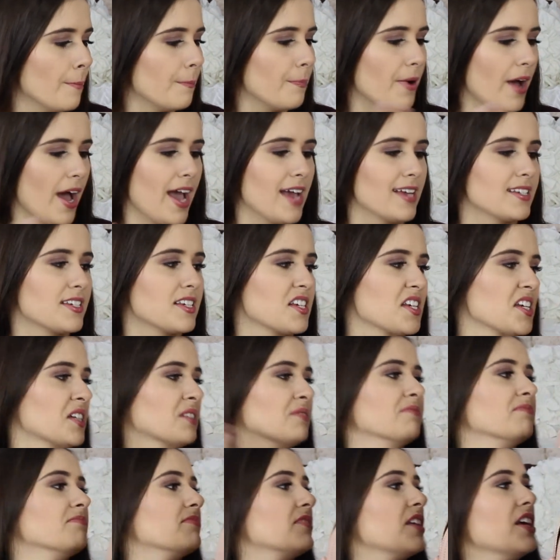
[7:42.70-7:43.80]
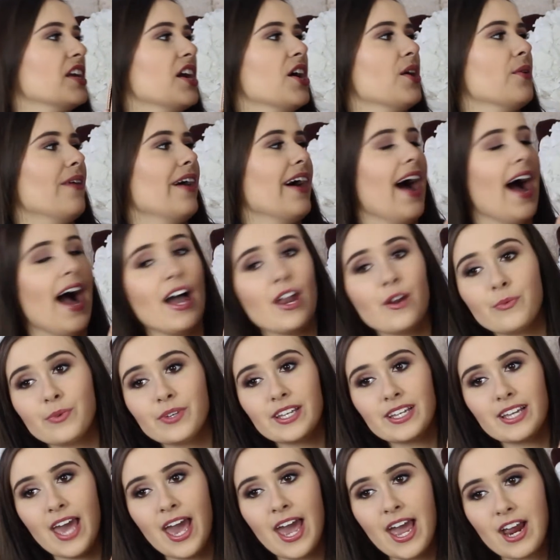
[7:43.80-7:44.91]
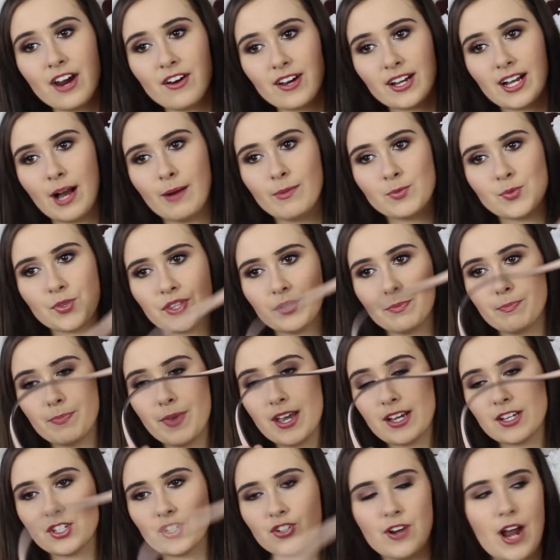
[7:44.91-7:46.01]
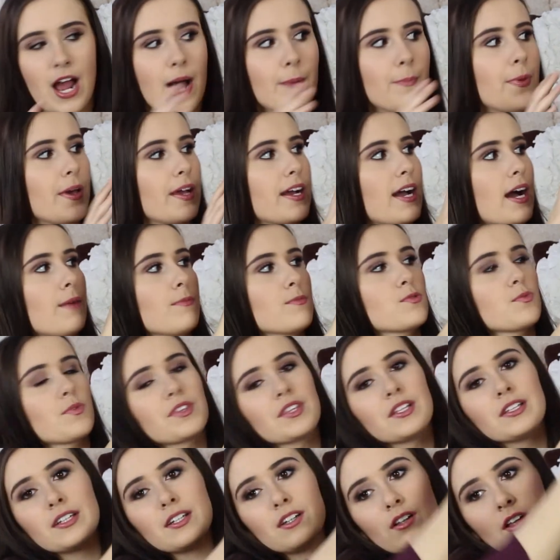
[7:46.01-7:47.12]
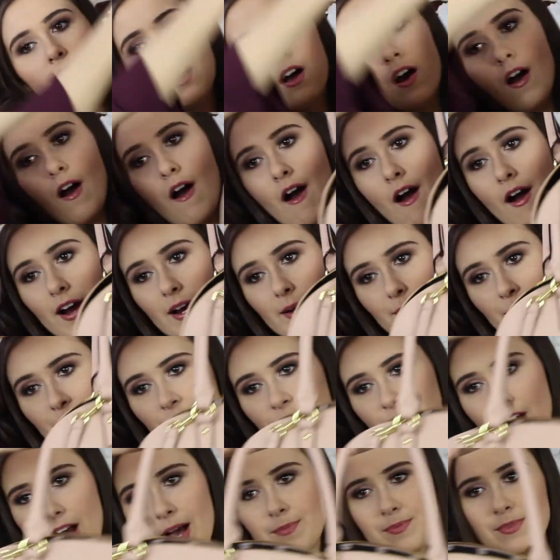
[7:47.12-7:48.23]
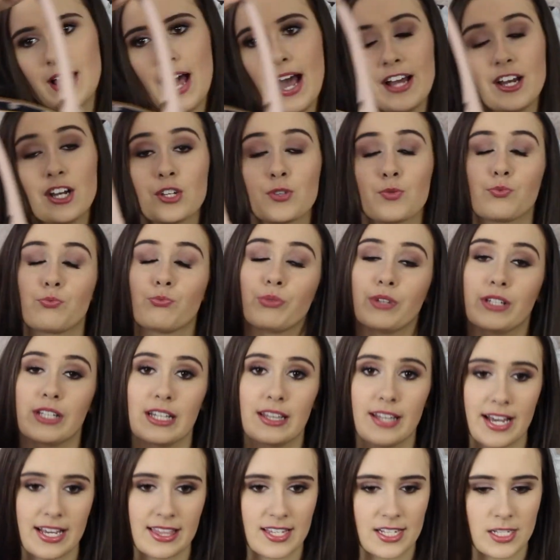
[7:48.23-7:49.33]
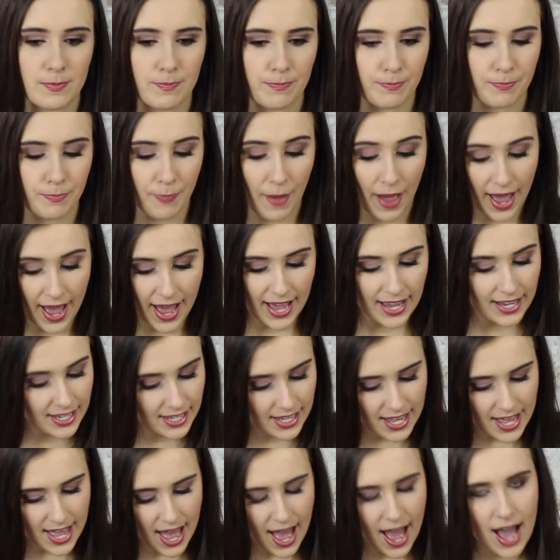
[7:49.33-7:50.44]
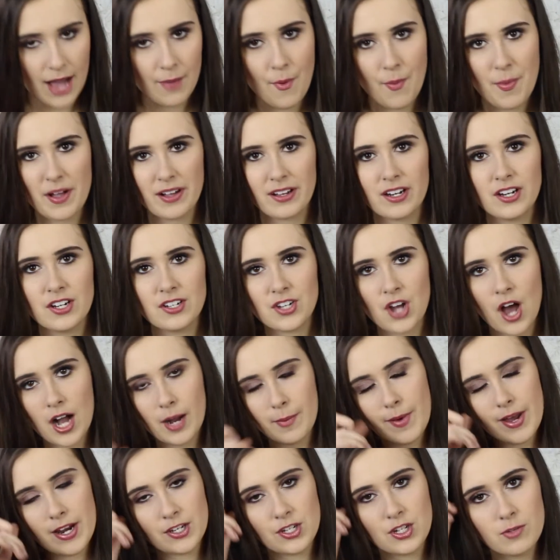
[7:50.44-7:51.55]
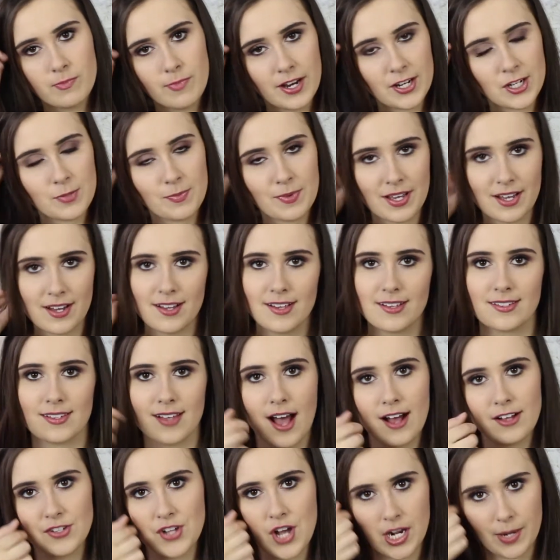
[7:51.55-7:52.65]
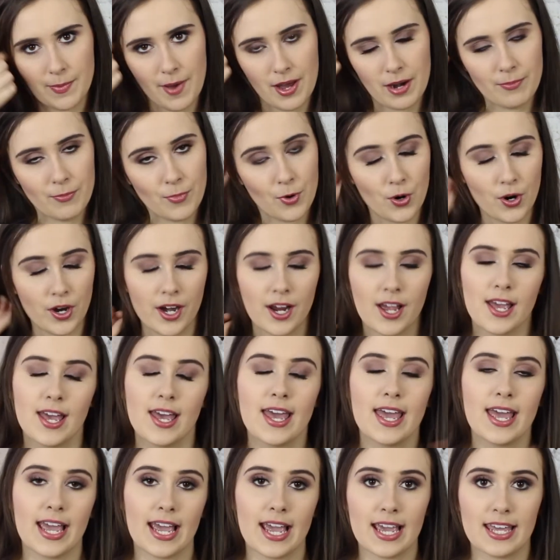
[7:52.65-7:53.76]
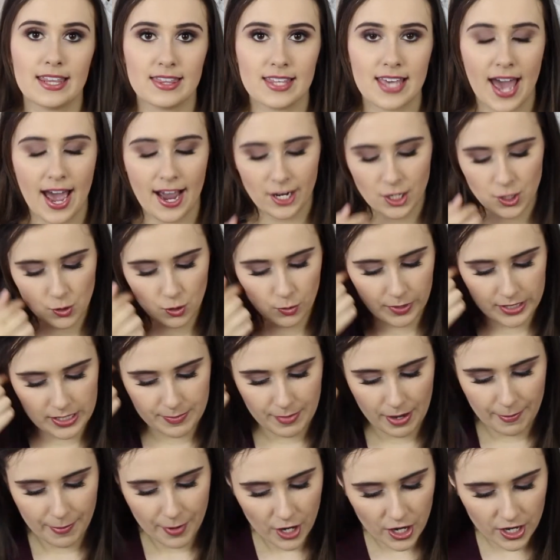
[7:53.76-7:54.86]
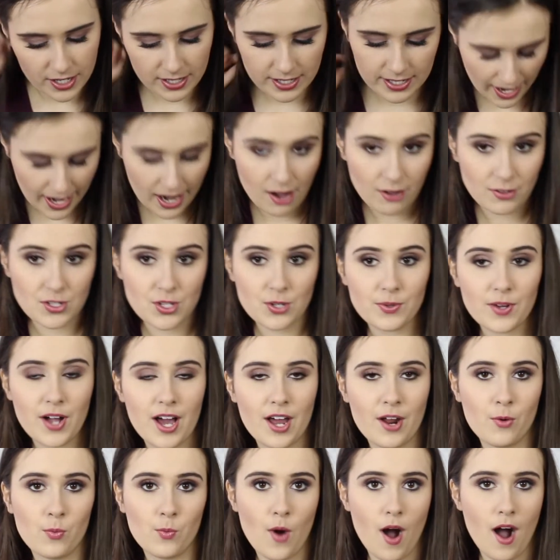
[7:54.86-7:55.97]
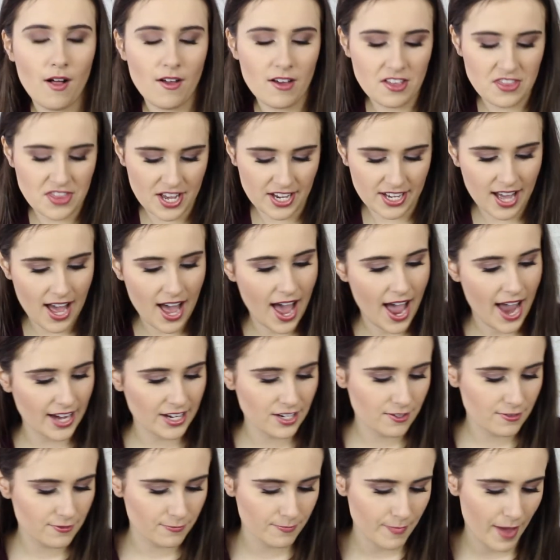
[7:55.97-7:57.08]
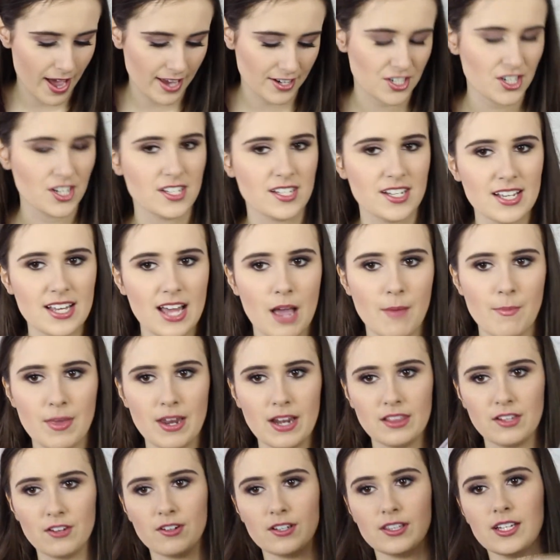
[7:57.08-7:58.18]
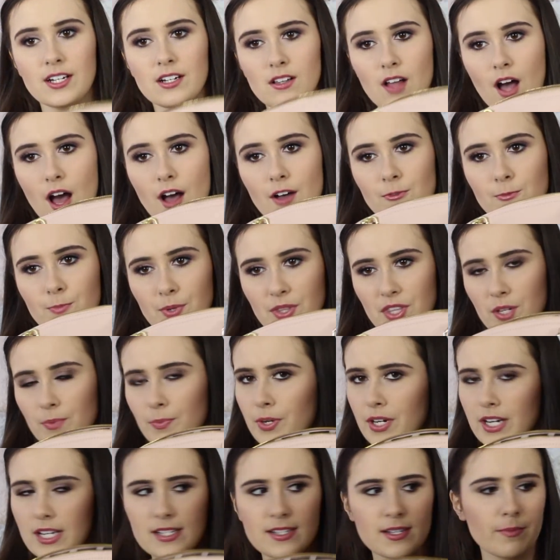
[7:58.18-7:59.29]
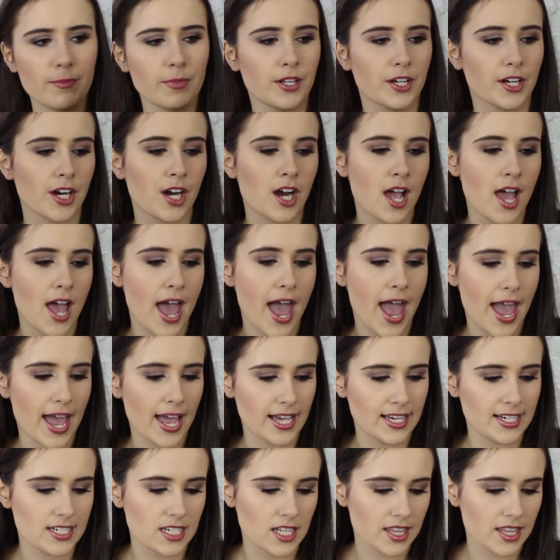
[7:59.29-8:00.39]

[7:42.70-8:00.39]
but you know what, I don't really care. It comes with the big strap, it comes with the little arm straps. I just really like this bag. Um, I'm not going to talk about it too much because I'll talk about it more in the actual what's my purse. I also got a wallet that kind of matches it. I mean, they're a little off, but they're pretty similar. And